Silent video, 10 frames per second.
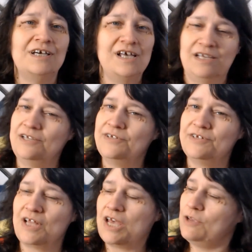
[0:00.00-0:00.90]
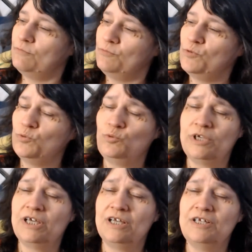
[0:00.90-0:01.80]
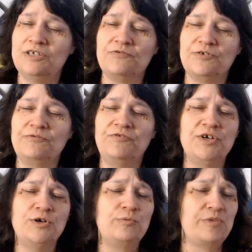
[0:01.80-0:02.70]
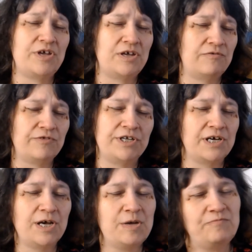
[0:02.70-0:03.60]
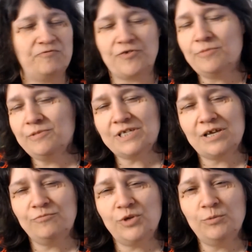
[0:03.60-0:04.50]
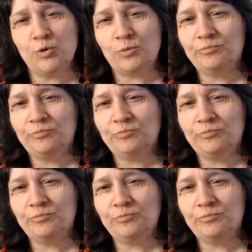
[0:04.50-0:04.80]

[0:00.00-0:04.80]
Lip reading: is that you get a different film every time from the same people.